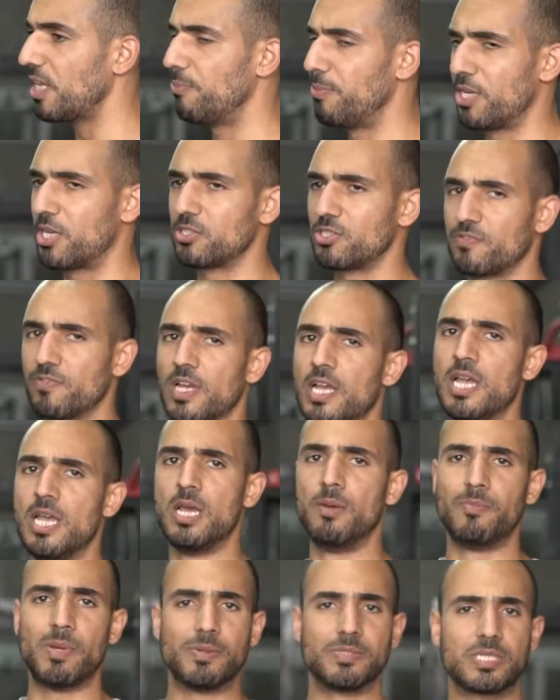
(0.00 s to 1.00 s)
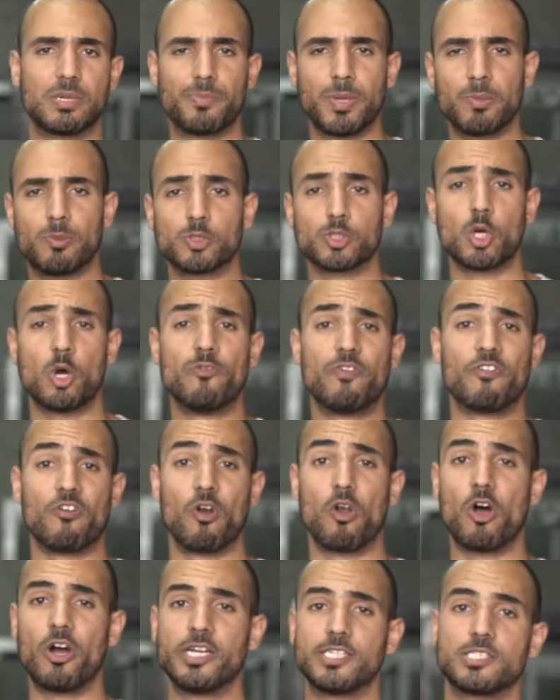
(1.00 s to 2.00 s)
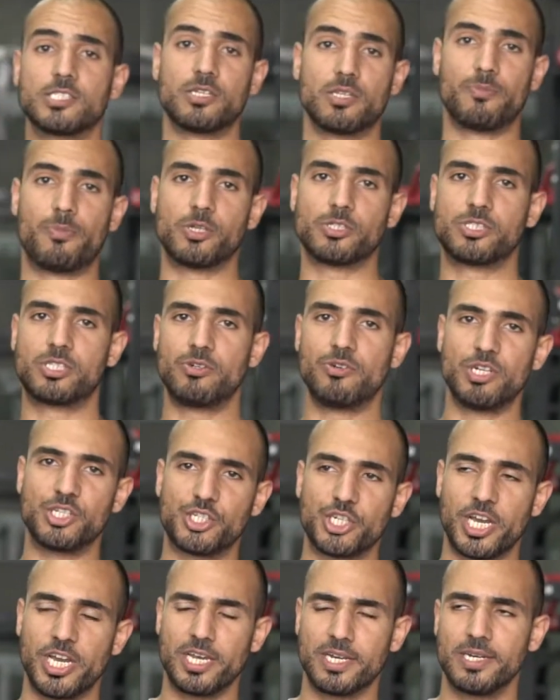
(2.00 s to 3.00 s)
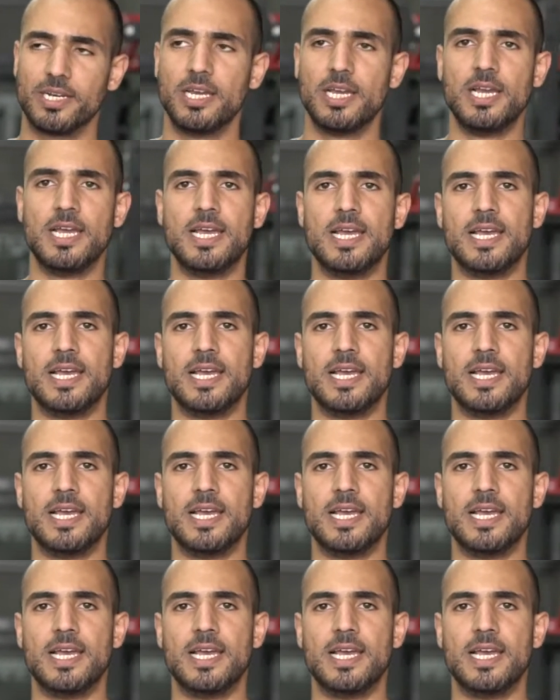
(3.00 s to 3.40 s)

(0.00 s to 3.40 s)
because of maybe some people's over-reliance on the posterior chain.